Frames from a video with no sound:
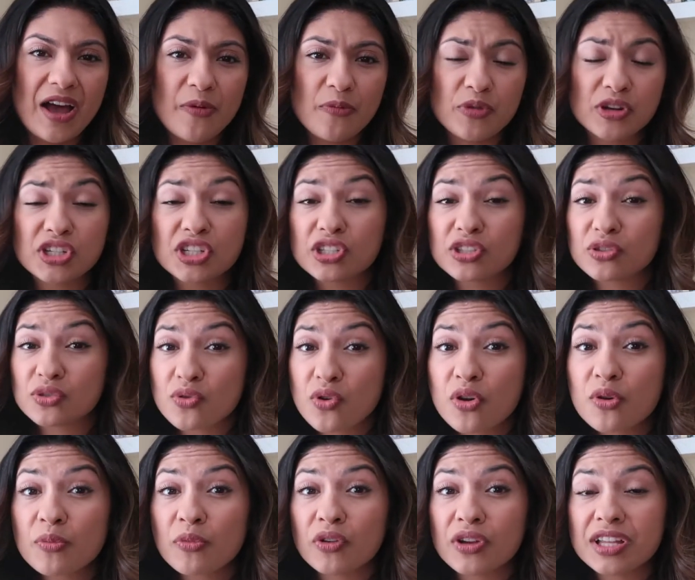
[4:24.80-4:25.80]
which is
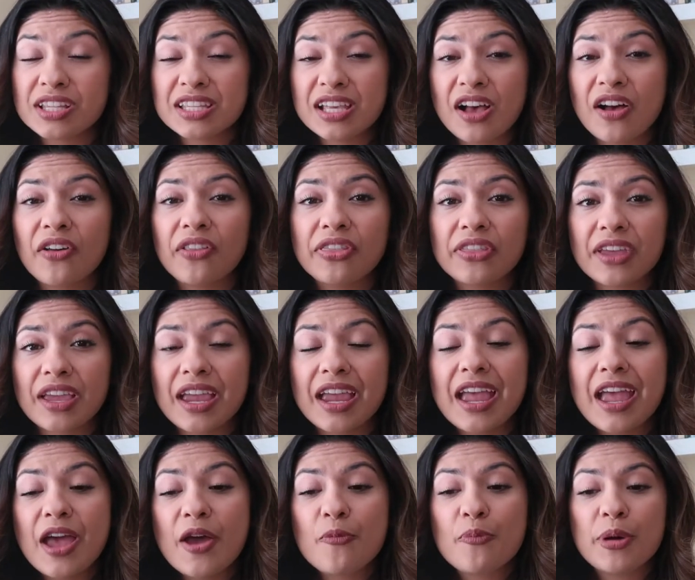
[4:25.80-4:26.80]
normal, it's healthy.
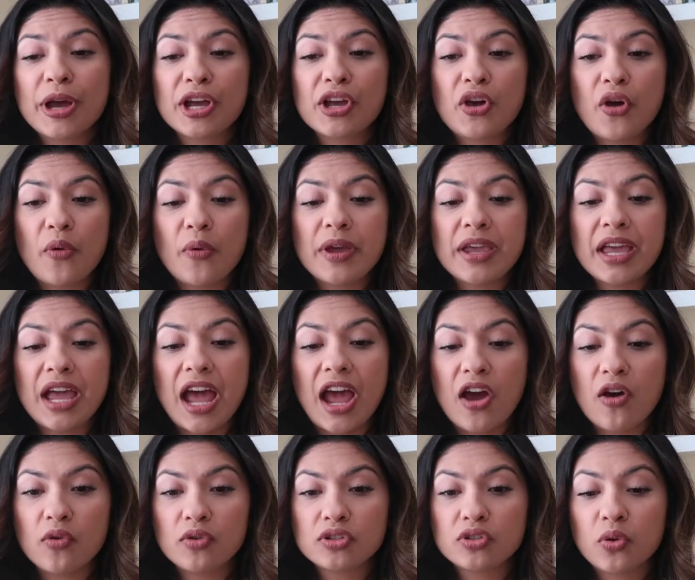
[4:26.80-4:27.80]
But going
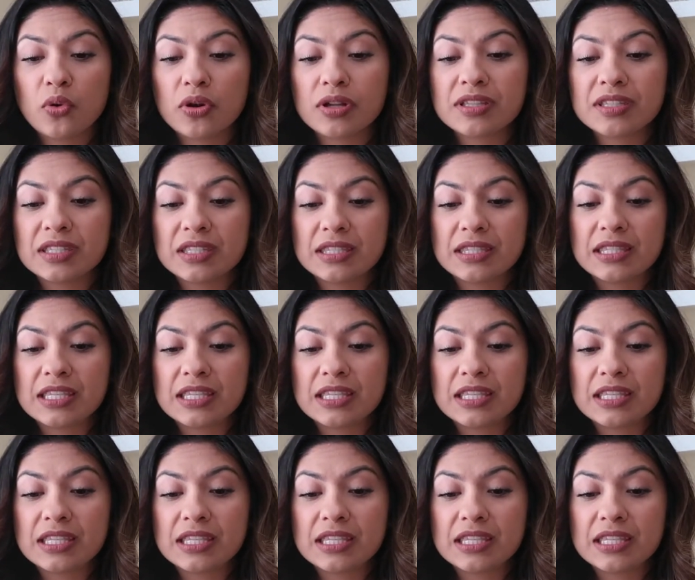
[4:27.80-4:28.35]
out towards